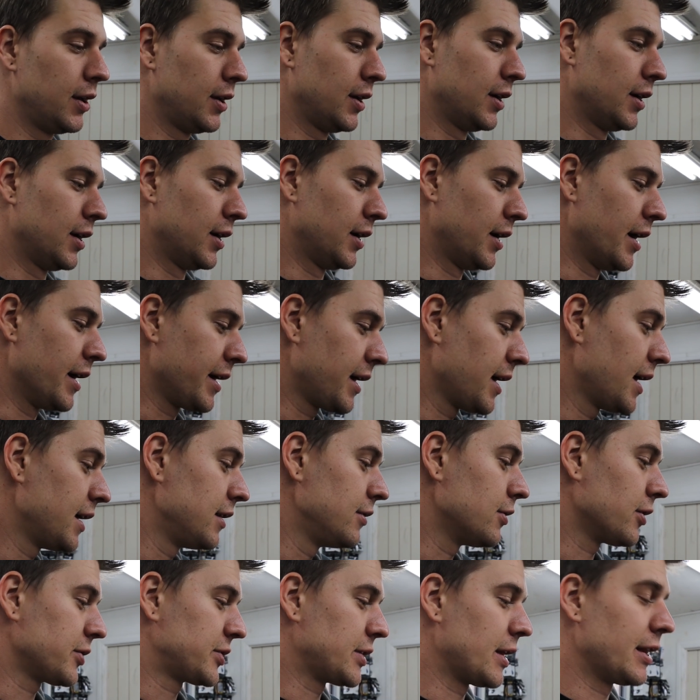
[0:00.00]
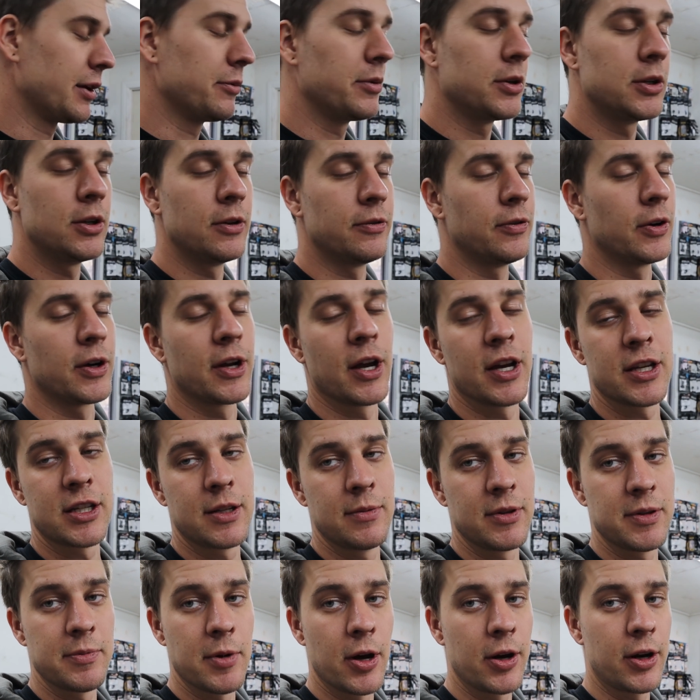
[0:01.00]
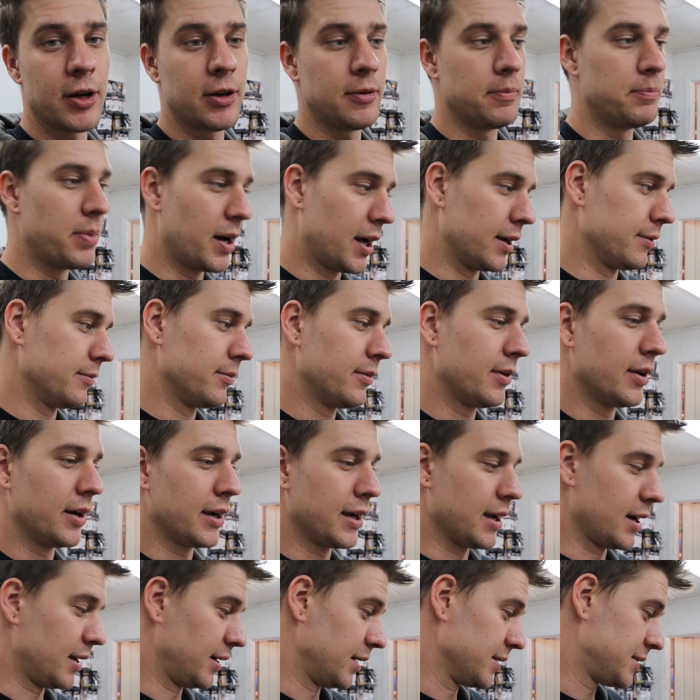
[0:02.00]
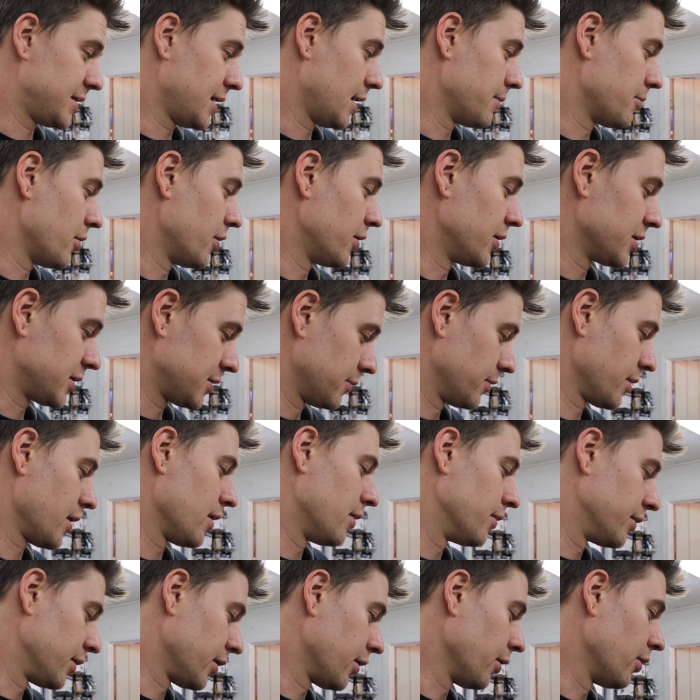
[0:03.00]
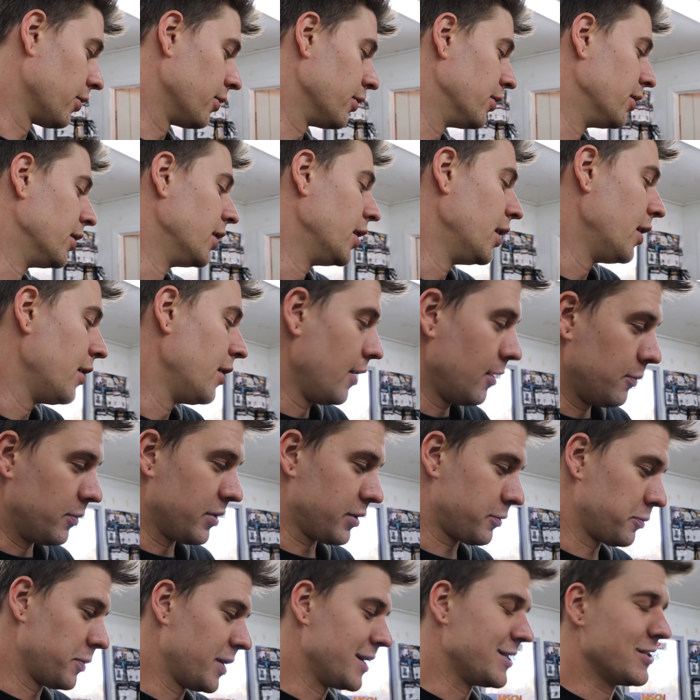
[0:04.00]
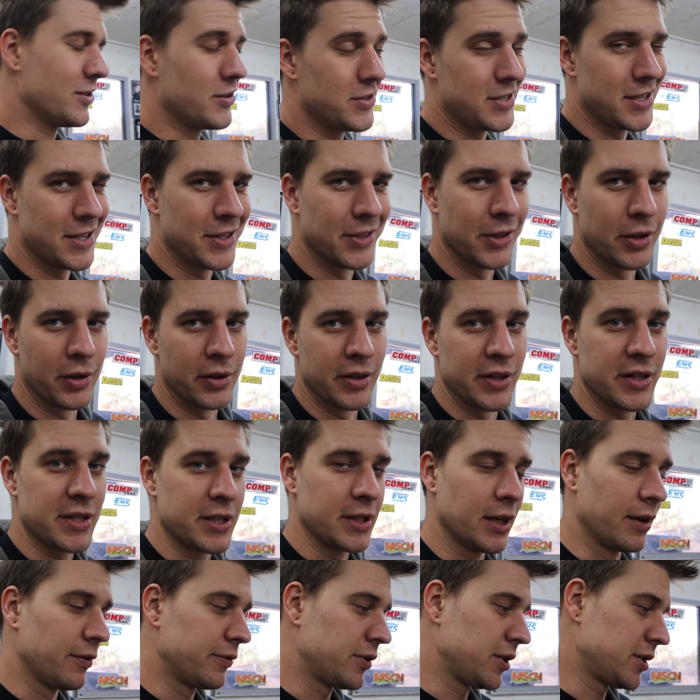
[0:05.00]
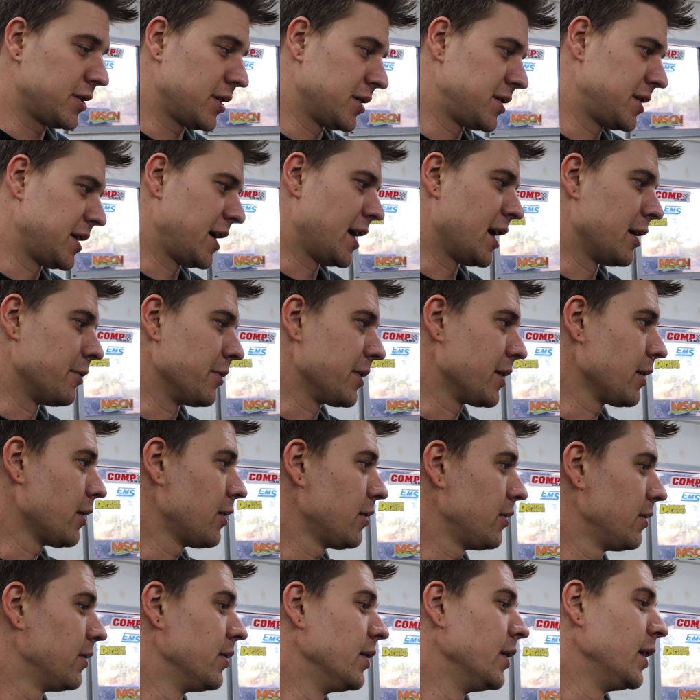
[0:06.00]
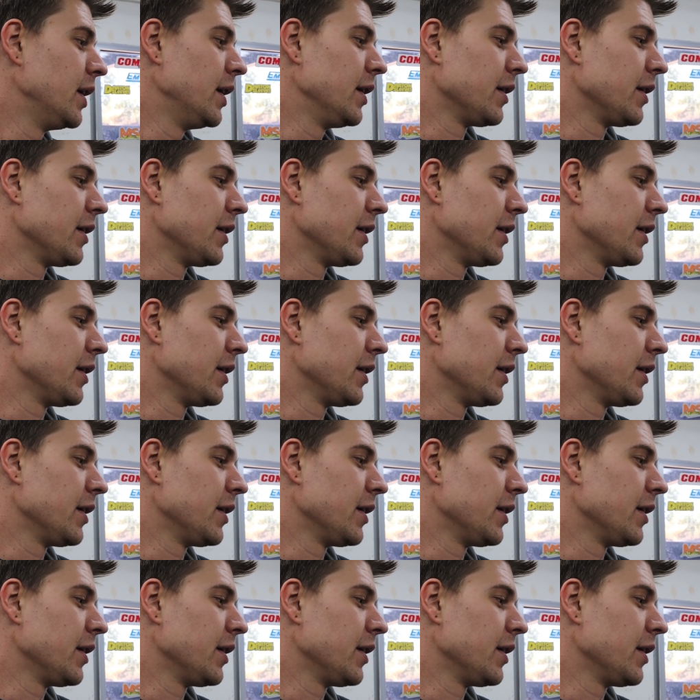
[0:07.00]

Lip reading: Again, not something we do for a customer's motor, but again, it's our motor, so we're going to go with reusing a lot of this stuff just to see how we go.